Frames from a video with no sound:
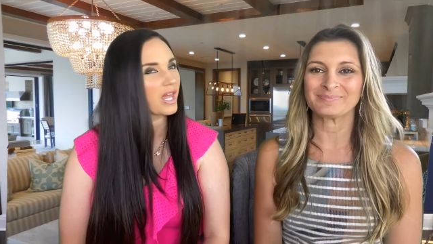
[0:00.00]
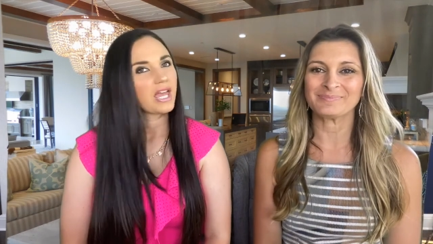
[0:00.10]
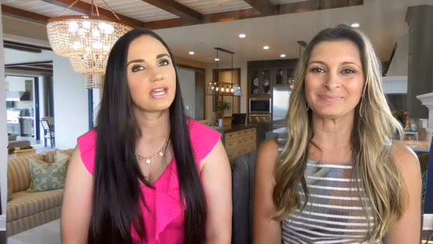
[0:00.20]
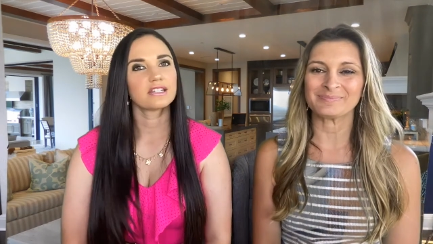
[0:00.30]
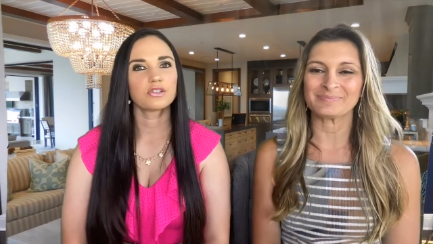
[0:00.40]

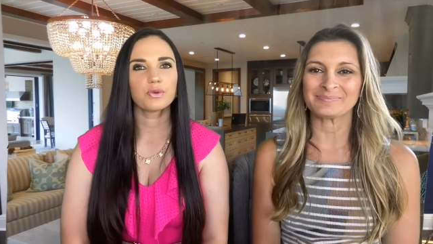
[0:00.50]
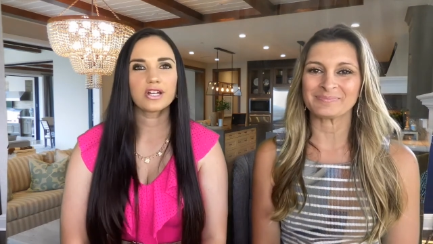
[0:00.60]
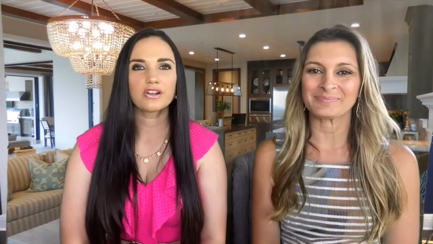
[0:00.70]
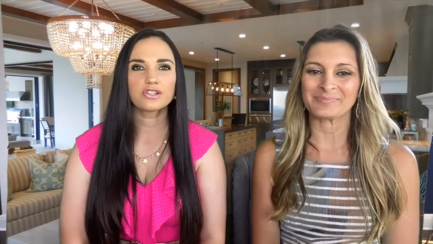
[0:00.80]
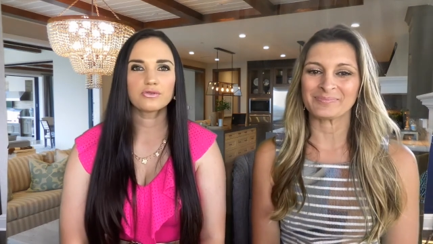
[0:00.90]
Speaker 1: And so we can
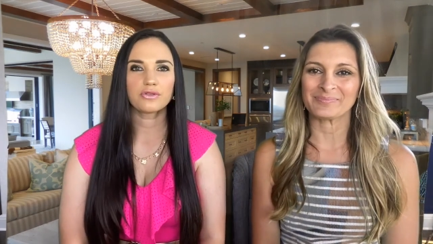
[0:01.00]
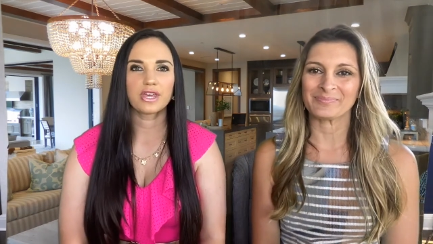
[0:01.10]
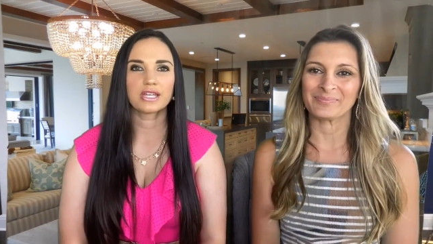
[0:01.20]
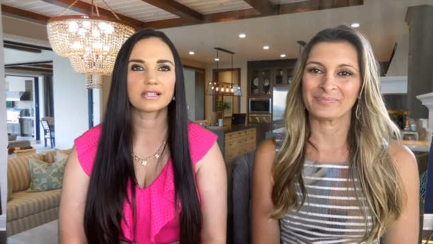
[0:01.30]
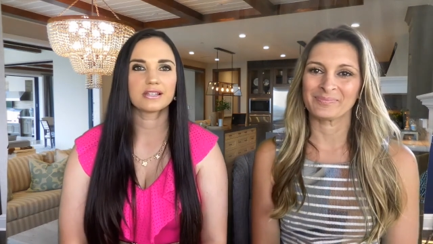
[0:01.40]
also do
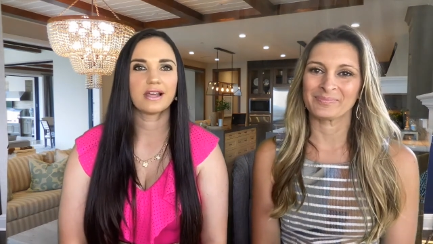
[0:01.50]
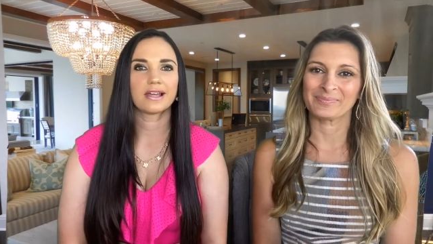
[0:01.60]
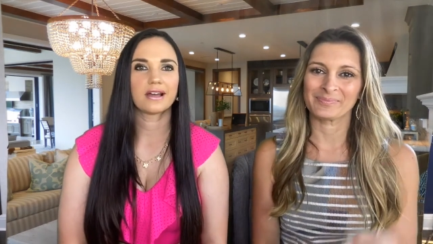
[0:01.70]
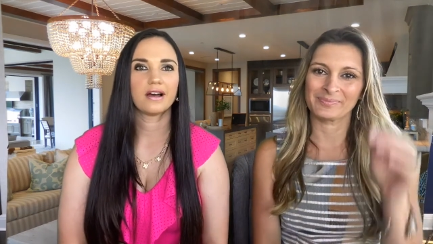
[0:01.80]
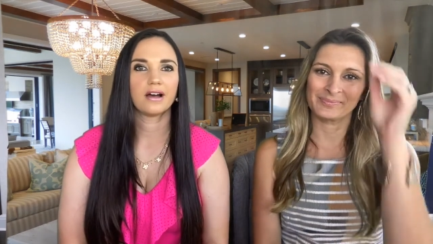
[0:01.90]
things
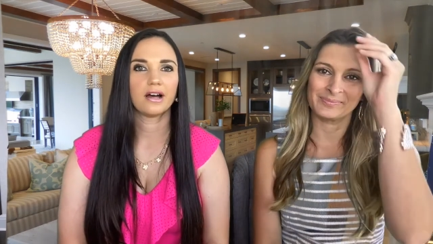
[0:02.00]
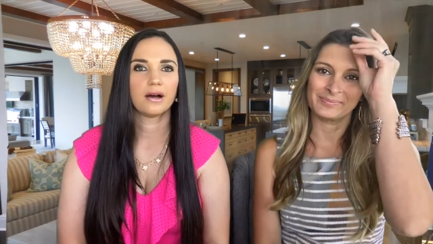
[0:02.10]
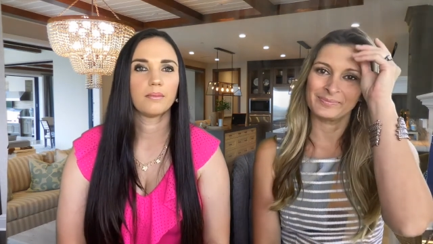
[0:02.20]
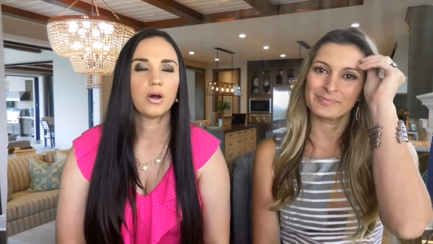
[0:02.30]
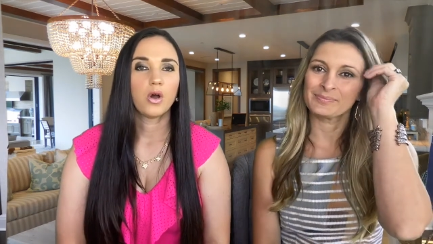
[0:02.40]
like
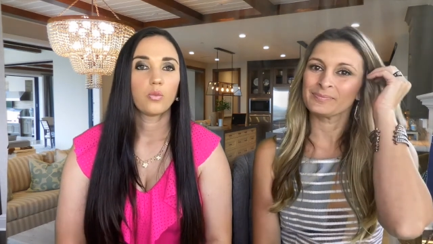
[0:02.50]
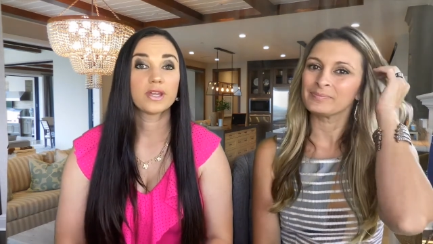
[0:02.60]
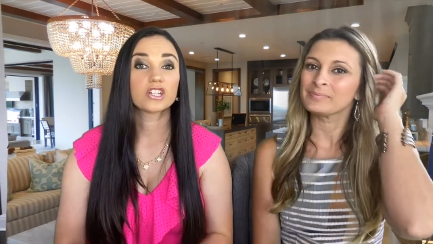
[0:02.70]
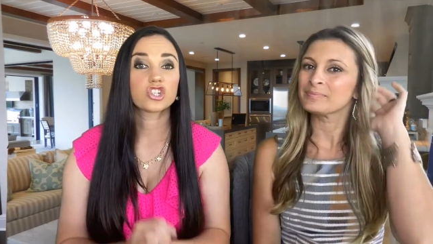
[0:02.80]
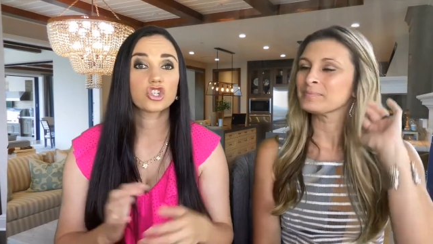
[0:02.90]
um, we
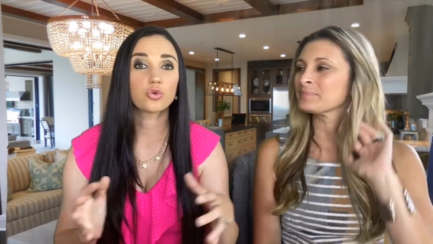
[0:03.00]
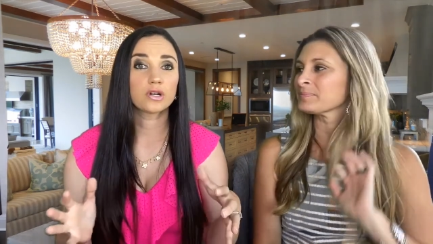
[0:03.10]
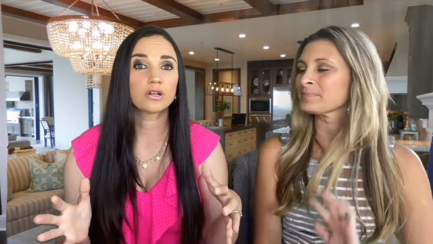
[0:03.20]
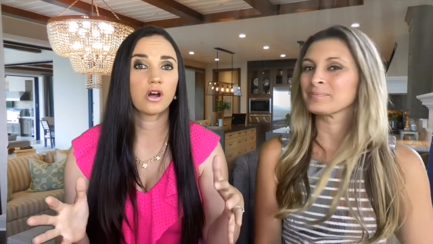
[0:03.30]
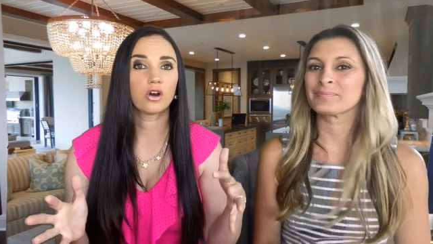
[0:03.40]
can
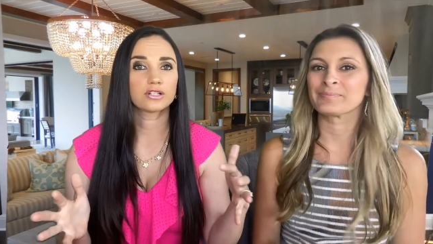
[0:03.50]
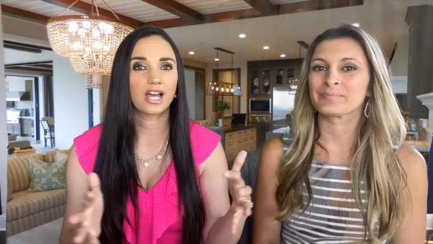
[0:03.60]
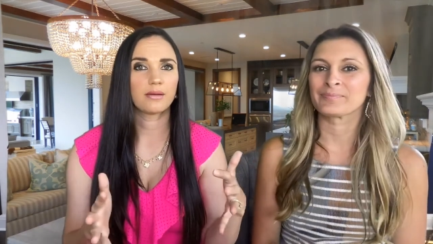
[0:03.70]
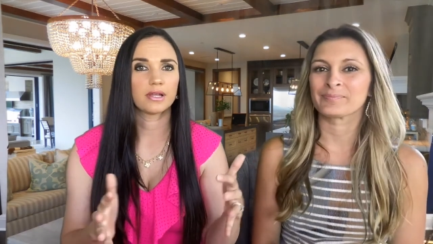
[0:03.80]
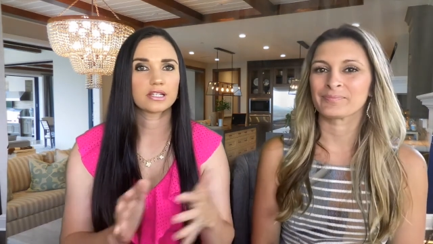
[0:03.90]
shorten our
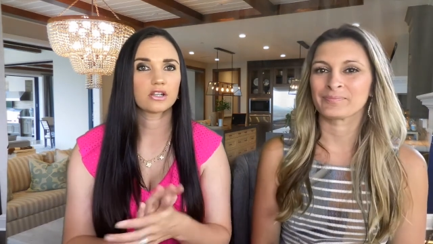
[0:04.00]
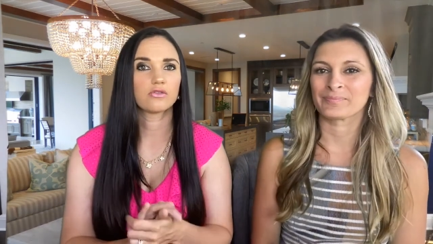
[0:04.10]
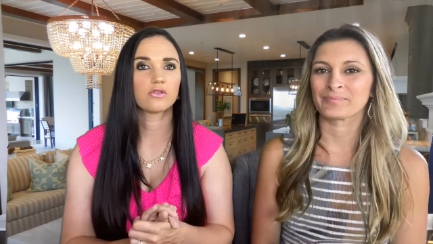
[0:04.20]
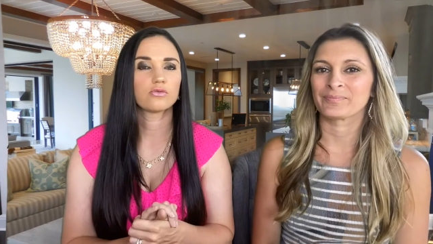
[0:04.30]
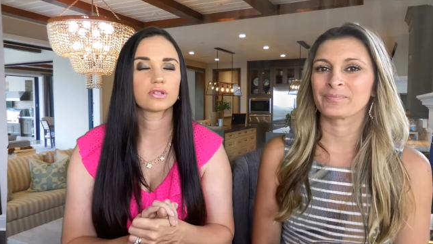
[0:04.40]
timeline.
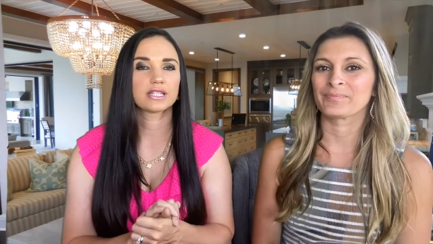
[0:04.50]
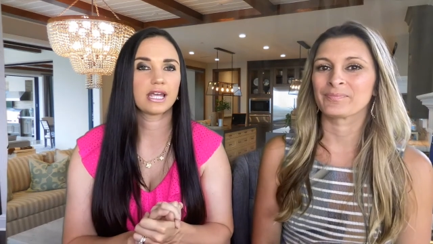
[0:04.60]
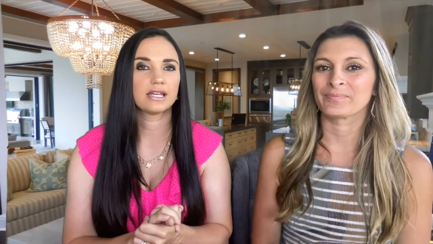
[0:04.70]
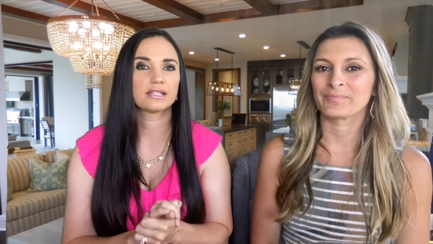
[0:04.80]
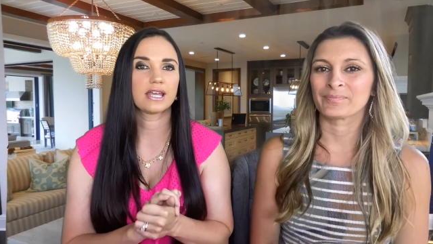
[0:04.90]
So
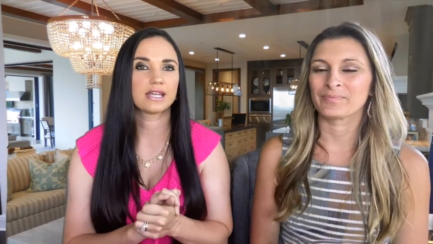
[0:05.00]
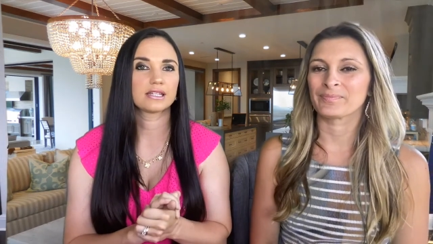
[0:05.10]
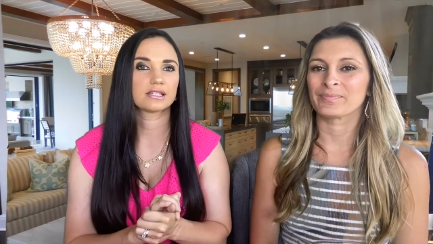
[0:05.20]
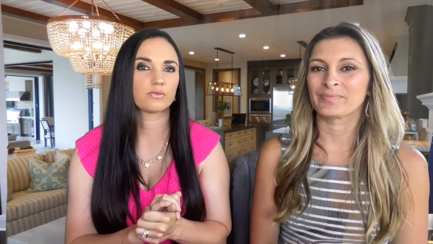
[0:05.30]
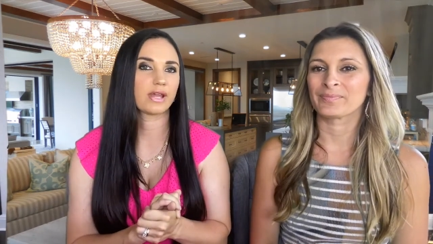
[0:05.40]
say it
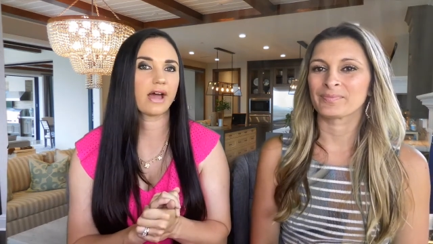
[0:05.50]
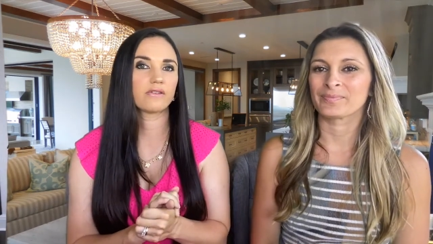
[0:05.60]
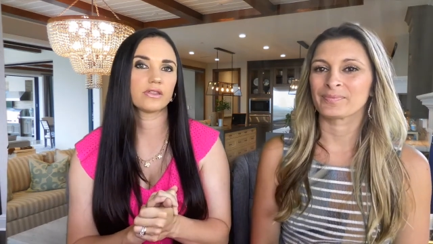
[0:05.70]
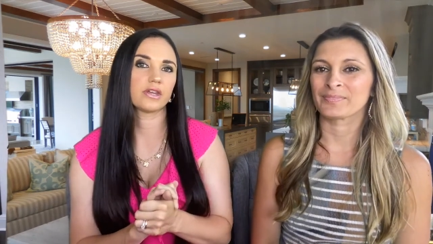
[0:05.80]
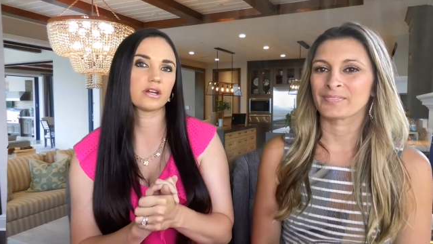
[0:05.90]
takes, we have
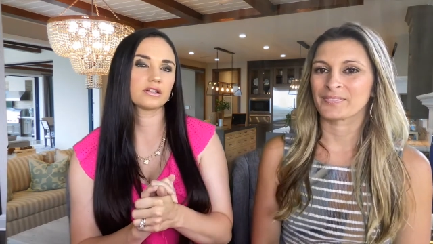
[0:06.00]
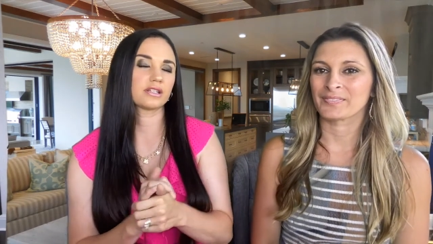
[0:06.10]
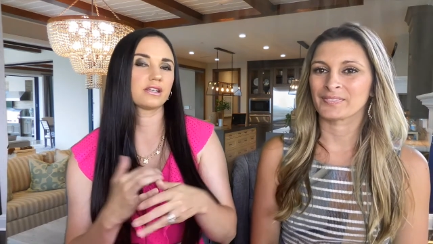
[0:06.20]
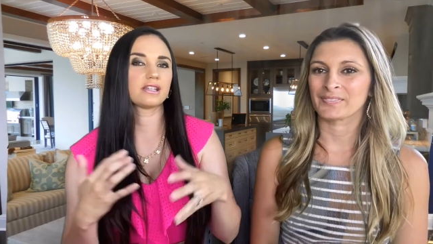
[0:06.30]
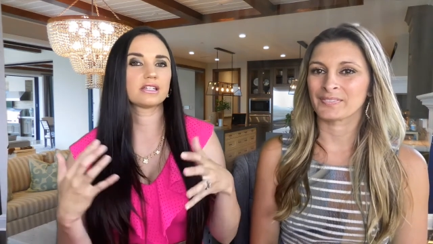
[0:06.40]
on there,
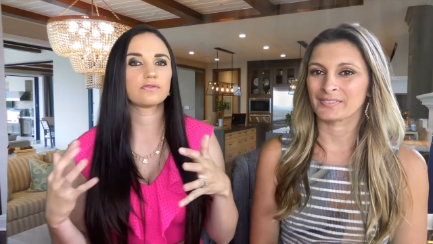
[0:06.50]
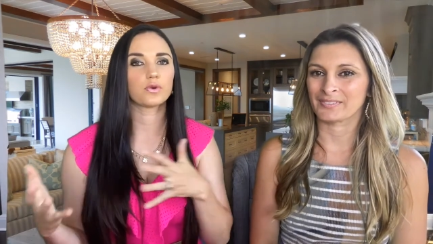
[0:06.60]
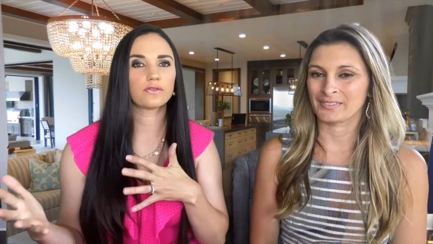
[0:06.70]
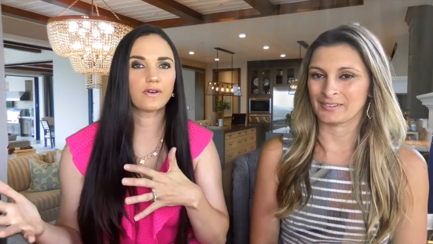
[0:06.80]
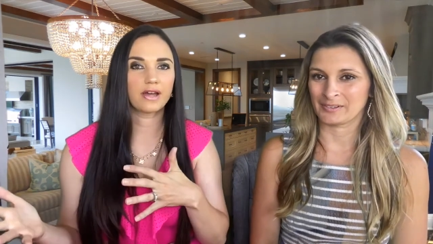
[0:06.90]
it takes
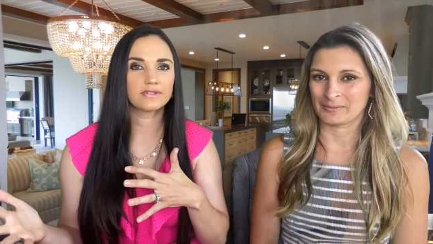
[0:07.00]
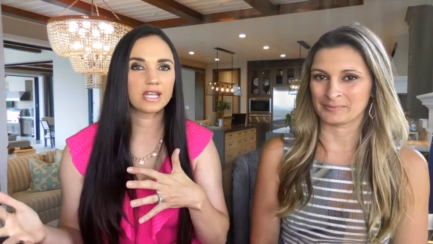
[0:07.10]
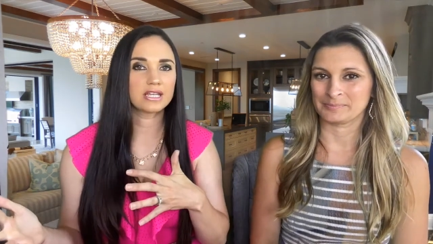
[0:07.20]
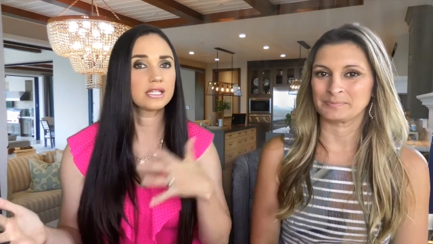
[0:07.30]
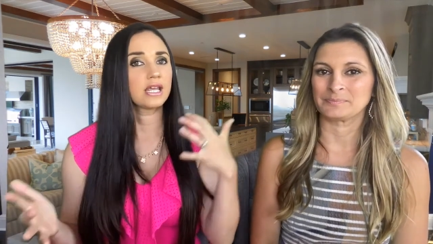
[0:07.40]
45
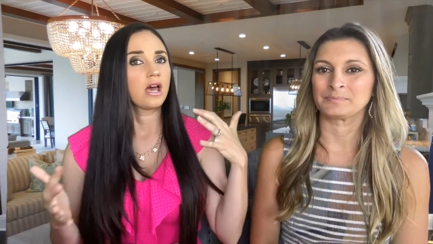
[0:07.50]
days.